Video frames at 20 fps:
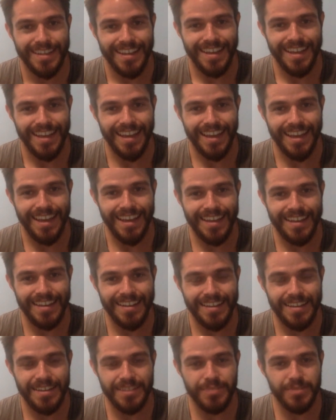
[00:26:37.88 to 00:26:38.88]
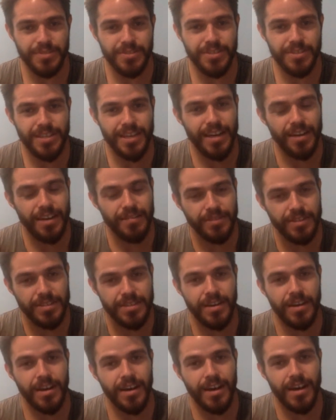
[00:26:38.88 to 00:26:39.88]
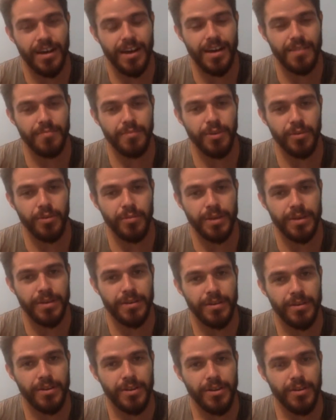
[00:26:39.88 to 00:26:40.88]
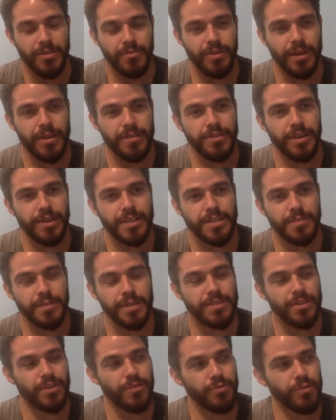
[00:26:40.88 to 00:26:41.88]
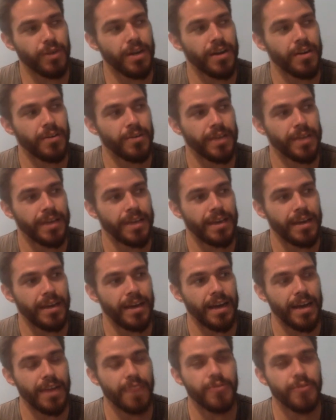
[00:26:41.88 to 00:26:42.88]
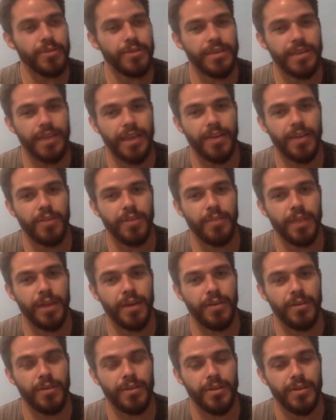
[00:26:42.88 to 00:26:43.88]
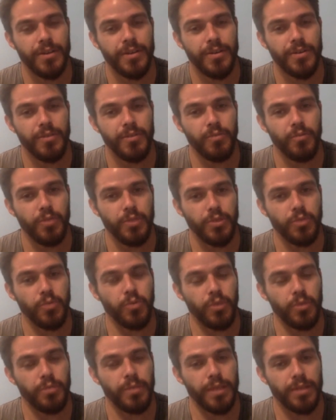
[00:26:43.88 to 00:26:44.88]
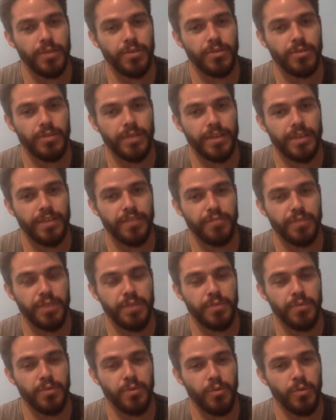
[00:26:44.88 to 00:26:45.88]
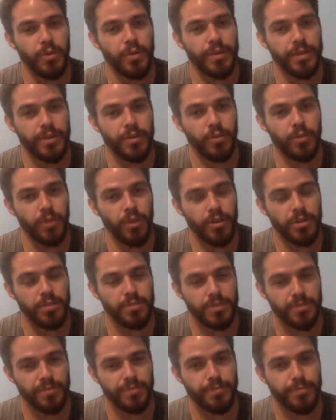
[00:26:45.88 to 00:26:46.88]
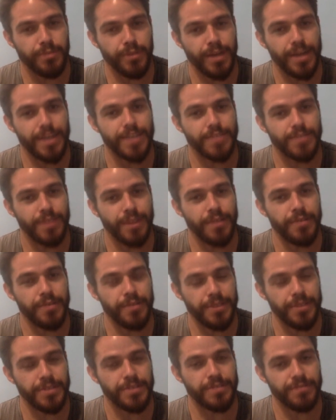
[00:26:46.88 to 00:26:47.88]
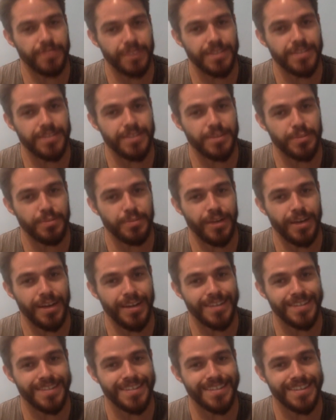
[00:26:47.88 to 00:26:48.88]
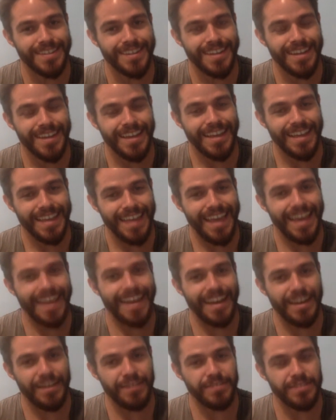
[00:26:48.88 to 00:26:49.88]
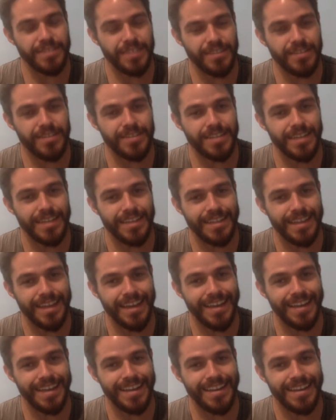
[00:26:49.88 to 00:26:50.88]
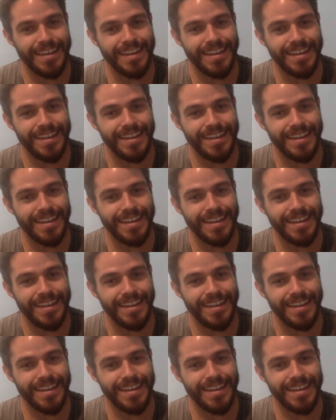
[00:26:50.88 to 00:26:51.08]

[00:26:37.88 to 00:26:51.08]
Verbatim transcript: And it was just kind of this aha moment where I thought to myself, wow, like I really care about what the world might look like if people were willing to welcome surprise rather than defeat surprise. Can I facilitate that